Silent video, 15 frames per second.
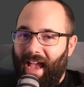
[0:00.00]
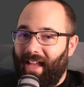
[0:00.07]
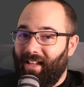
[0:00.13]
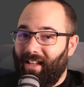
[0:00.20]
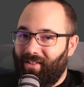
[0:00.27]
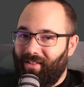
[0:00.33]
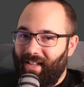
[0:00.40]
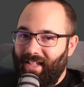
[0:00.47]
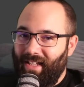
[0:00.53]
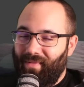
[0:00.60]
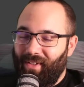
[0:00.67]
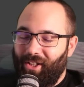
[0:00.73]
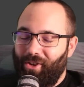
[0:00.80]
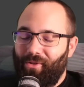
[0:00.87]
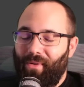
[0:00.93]
and in today's
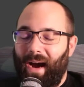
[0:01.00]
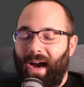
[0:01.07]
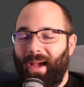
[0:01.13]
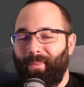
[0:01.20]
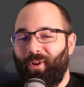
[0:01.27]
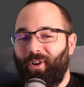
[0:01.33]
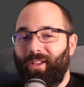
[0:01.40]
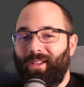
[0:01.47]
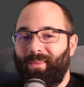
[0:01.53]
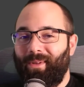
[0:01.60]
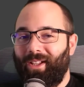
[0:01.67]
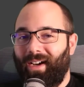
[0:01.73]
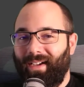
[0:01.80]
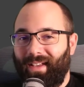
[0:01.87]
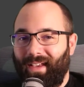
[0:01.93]
video I'm going to be
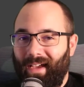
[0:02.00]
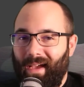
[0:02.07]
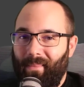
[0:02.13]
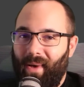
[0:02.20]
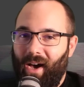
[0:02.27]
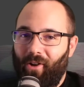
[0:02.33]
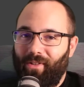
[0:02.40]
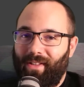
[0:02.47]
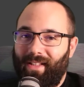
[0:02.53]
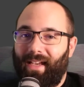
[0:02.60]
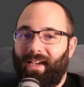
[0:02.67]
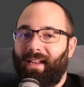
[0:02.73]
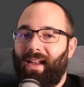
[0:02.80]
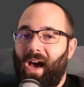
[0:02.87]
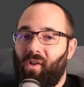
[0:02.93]
talking about the
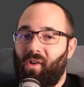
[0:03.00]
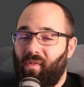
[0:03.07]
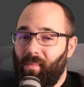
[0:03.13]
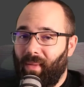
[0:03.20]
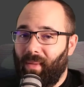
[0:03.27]
Knauf